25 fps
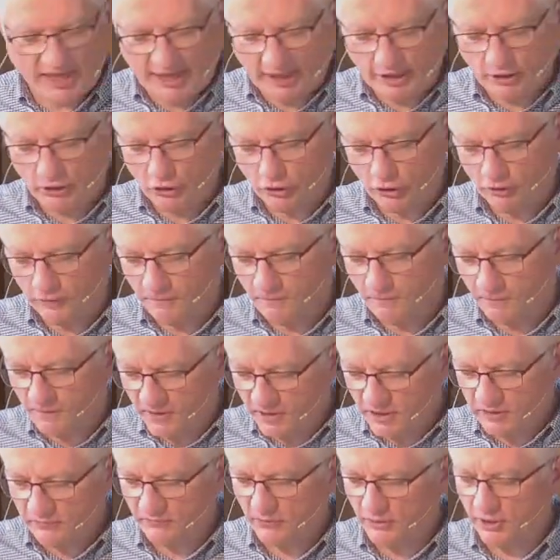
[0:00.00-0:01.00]
and
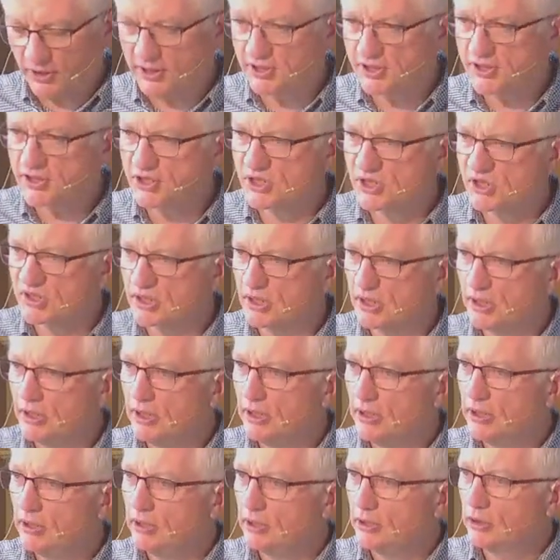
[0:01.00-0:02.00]
unfaithfulness,
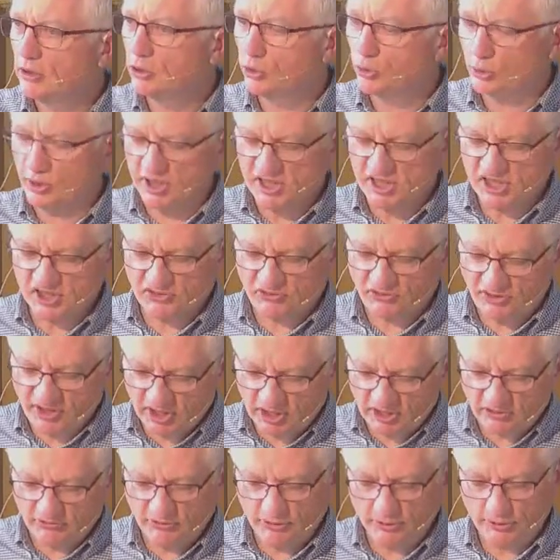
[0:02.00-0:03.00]
God is
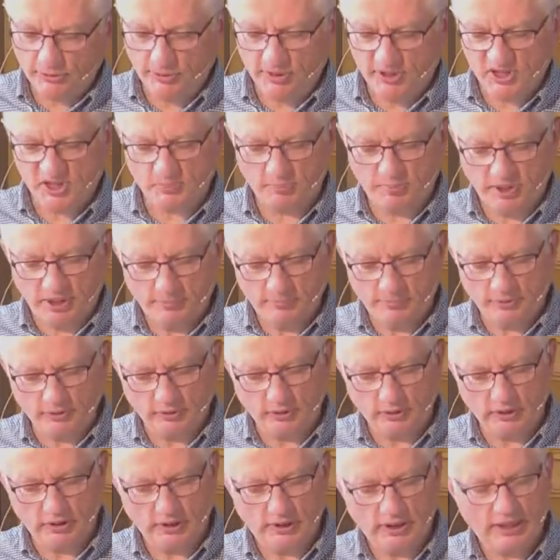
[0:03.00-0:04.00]
faithful to his
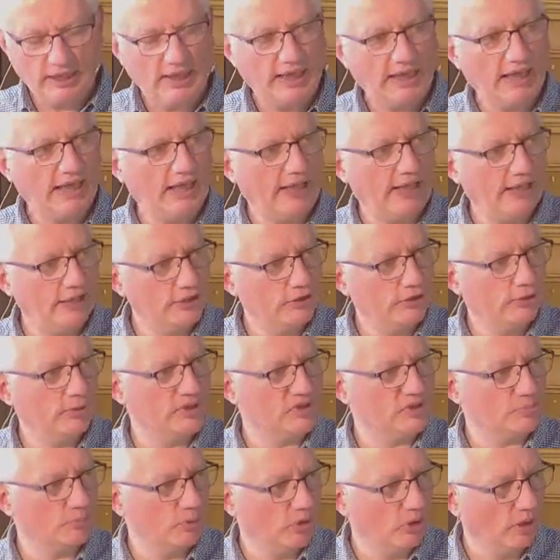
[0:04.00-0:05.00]
people and to
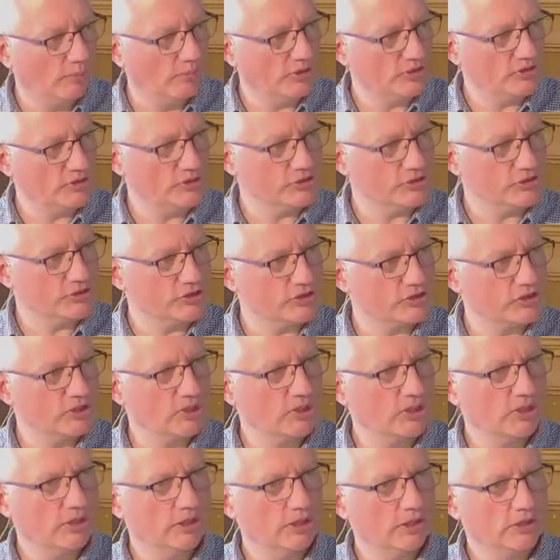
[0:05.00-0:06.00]
his promises
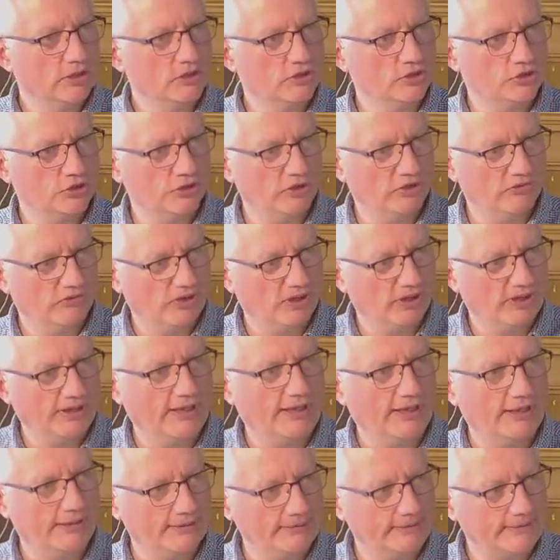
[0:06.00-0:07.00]
to the very
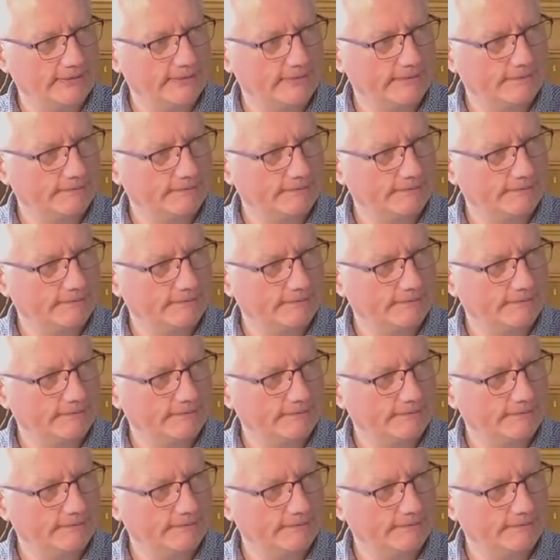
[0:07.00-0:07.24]
end.